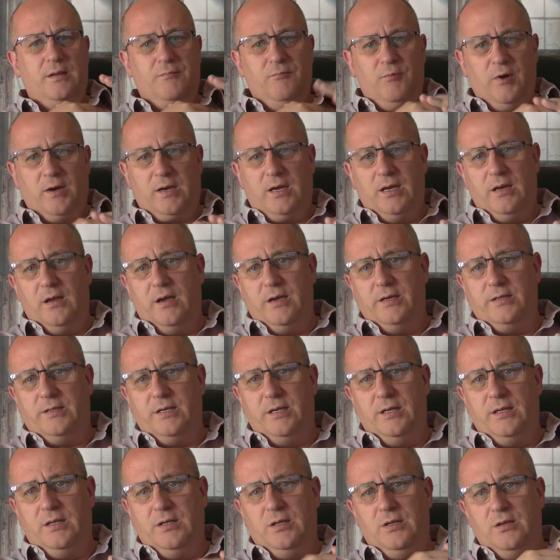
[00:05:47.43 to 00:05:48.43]

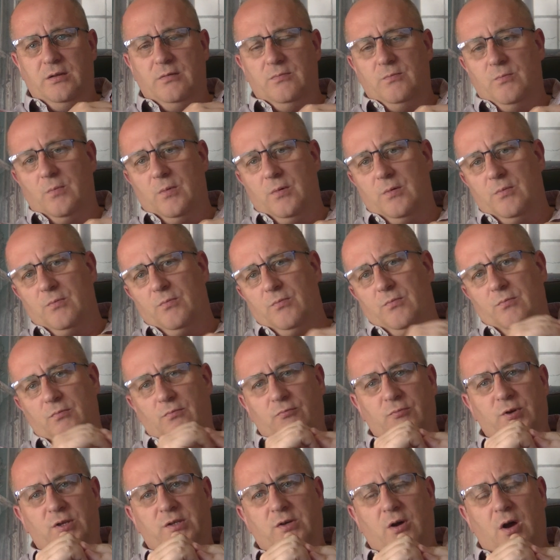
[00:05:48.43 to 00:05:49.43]
Recognizing
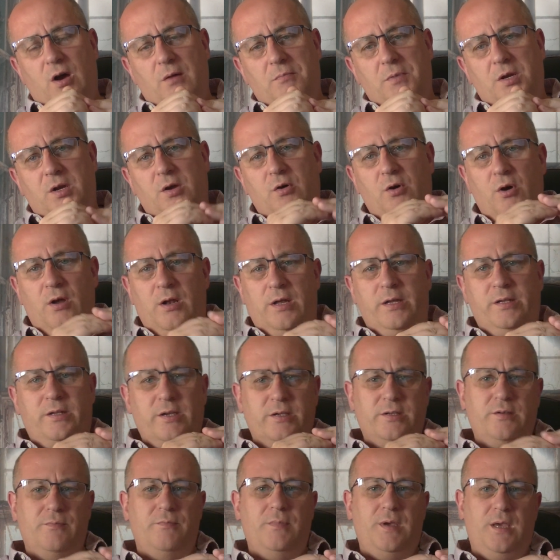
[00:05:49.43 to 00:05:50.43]
retirement early
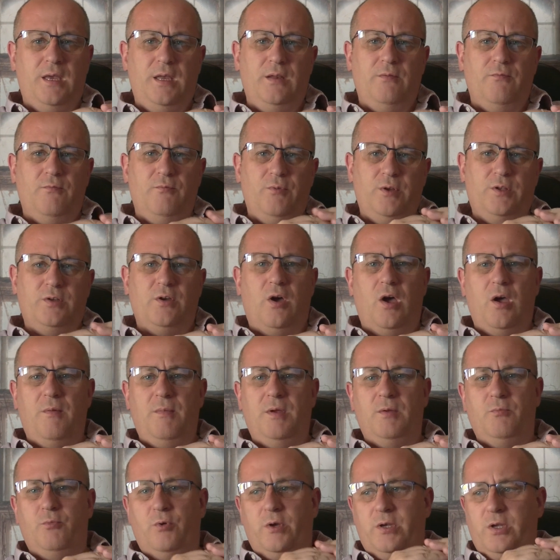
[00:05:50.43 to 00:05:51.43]
doesn't mean
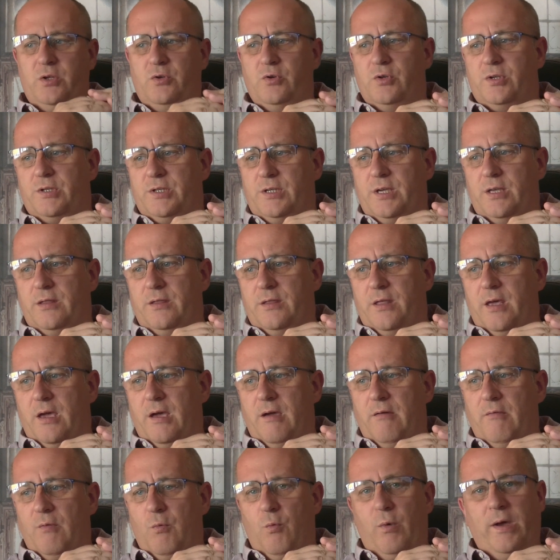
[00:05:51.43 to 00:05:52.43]
retirement where you just sit
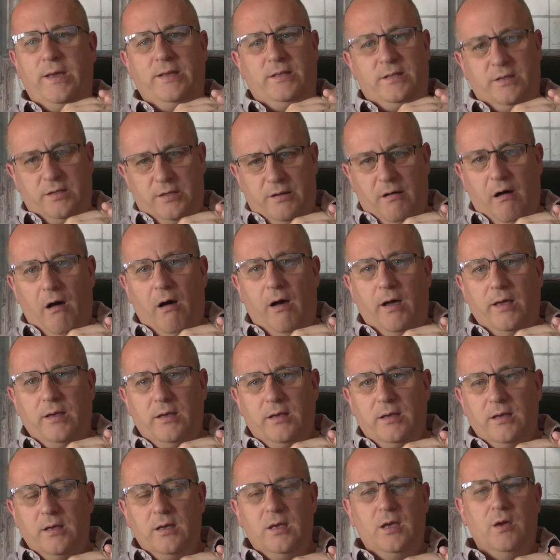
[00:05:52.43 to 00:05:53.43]
there and wait to die.
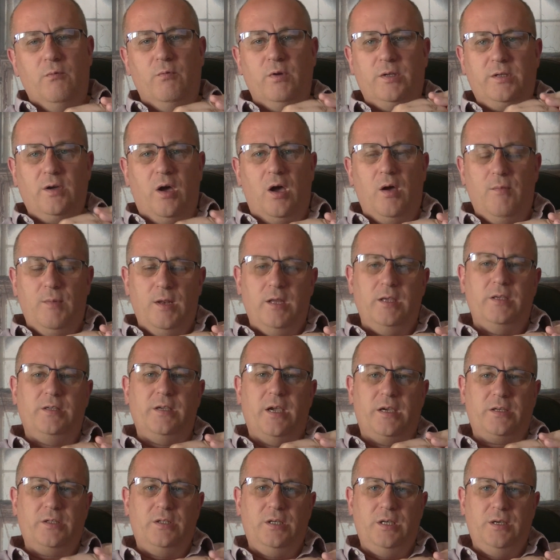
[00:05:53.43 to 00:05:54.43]
Retirement is
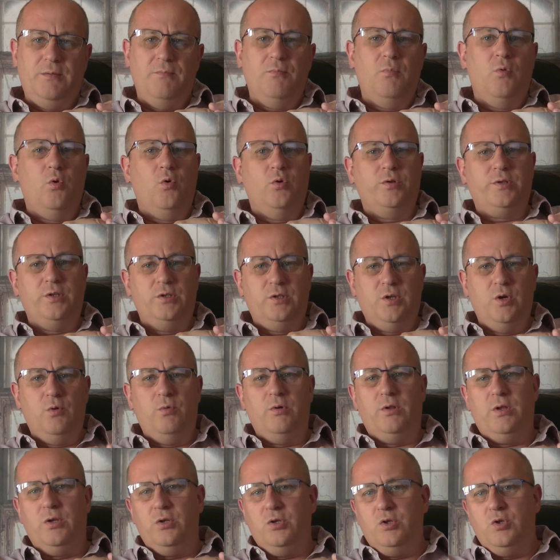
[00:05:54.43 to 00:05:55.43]
actually more to do
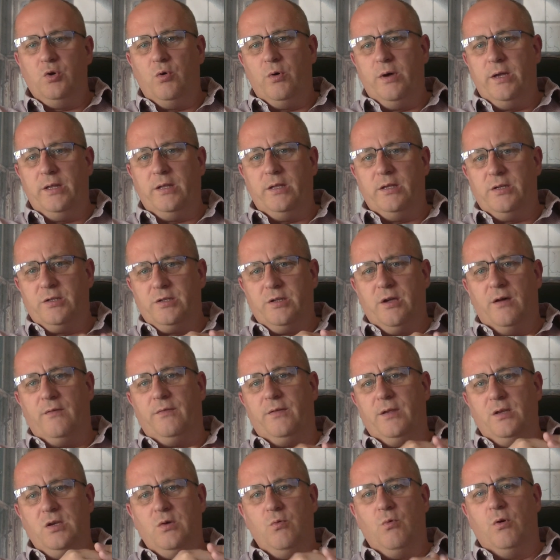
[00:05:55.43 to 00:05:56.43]
with enjoying the
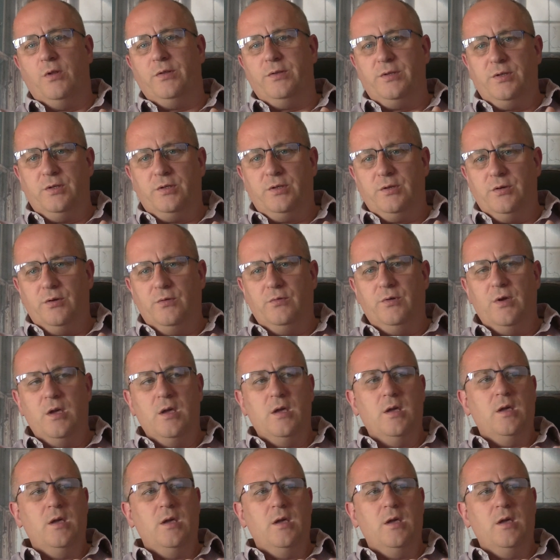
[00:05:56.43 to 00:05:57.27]
stuff that you want to do.